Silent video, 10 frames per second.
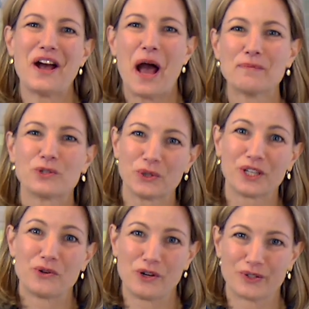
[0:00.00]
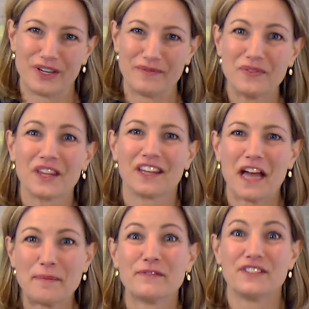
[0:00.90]
I'm Julia Nordgren.
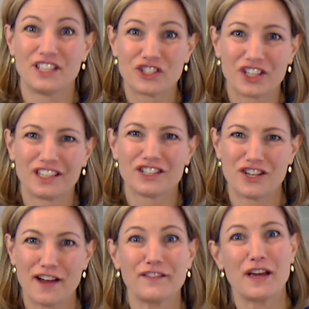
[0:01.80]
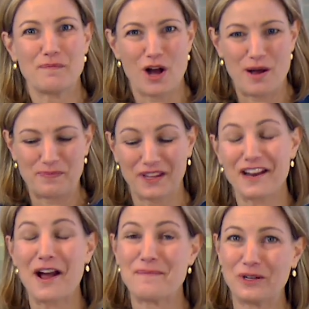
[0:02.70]
I'm a physician, chef, and mom, and
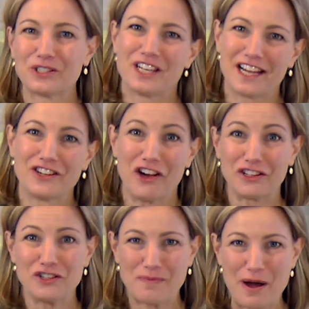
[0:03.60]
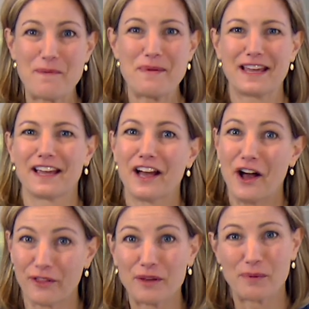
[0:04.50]
I'm here today to talk to you about making a
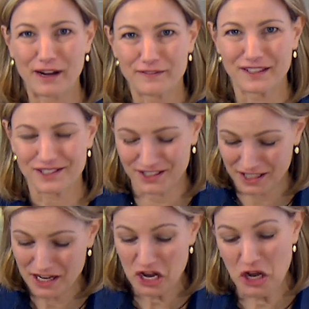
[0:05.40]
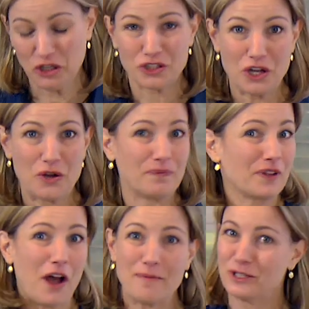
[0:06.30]
healthy breakfast. So
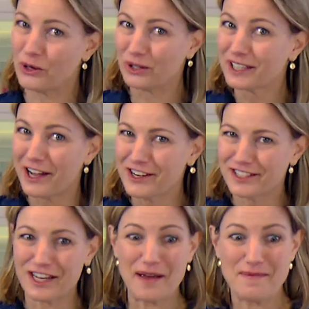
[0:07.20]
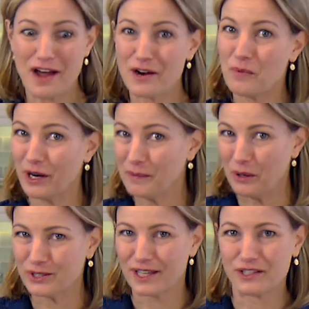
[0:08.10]
I'll be totally honest, I'm not a morning
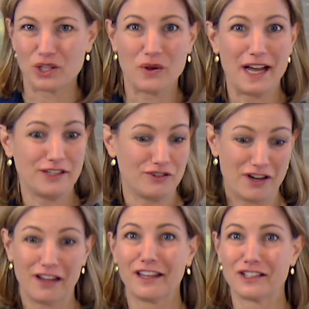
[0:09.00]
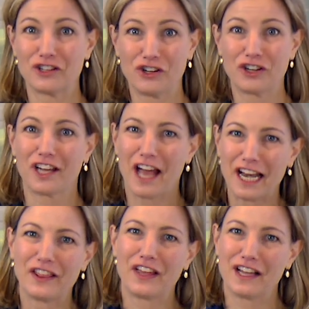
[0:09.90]
person, so I do not like to cook
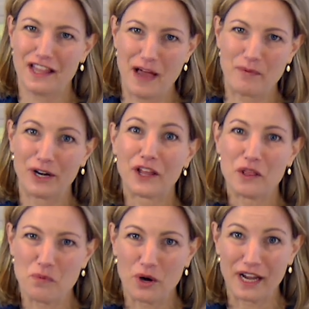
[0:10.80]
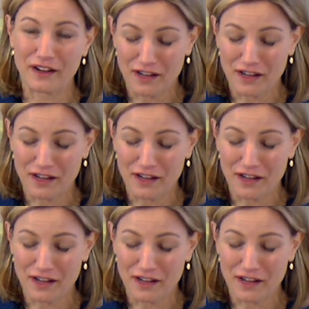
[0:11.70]
anything elaborate in the morning.